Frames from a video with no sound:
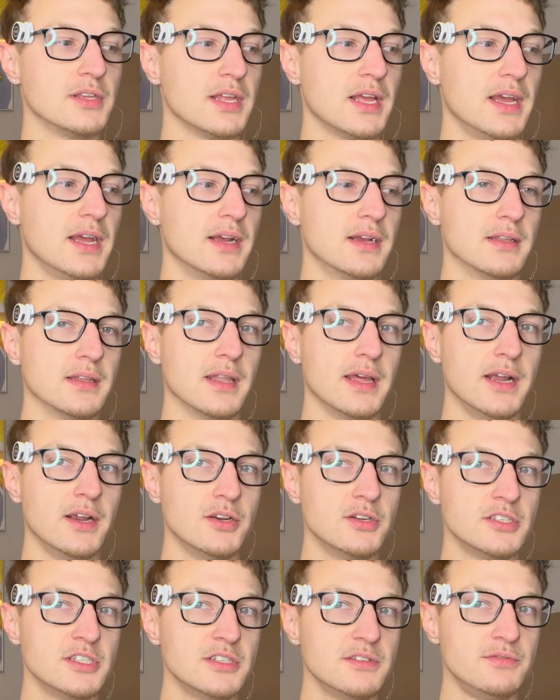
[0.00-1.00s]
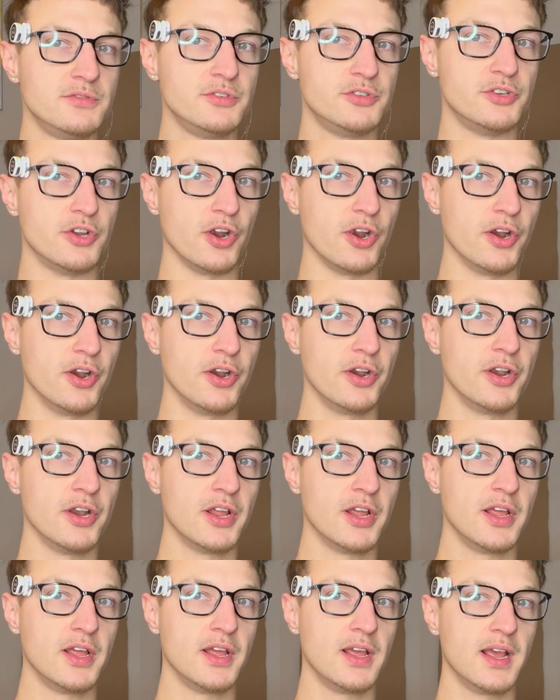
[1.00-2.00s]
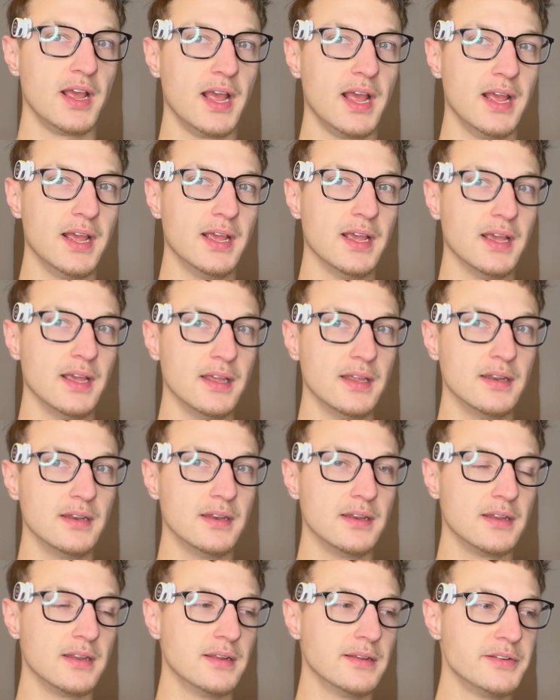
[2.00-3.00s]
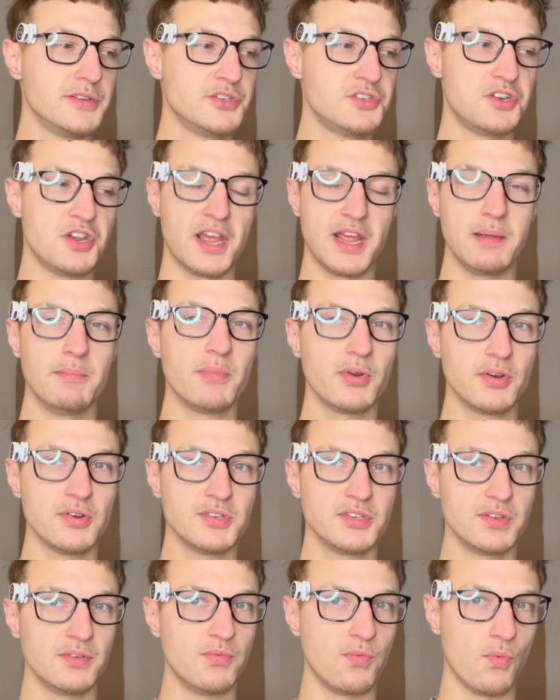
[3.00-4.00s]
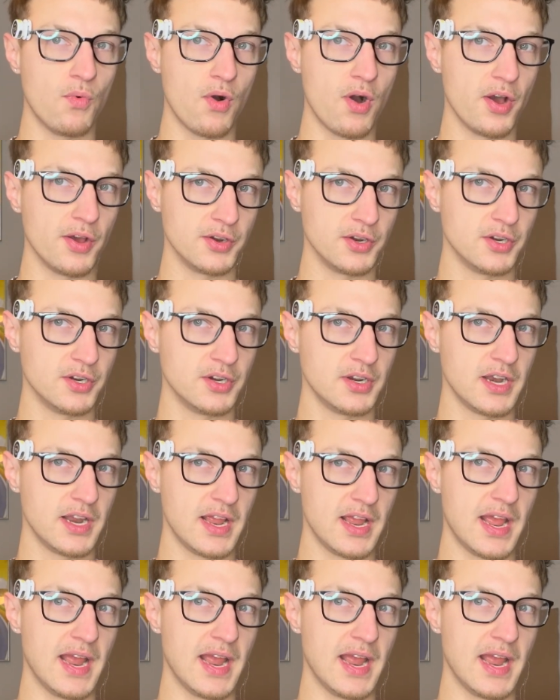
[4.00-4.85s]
like layers of dirt and chambers of water,